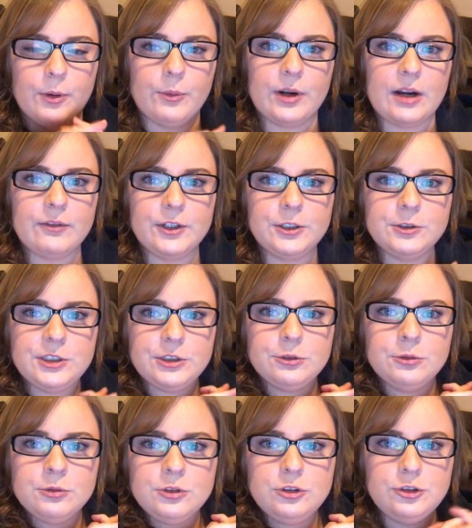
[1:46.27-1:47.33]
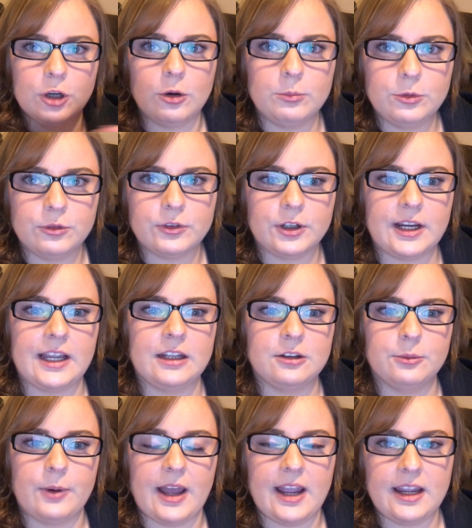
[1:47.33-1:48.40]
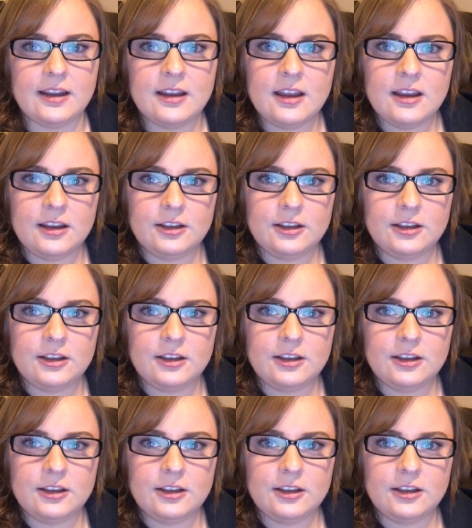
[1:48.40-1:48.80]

but whatever you do, don't move your hand away.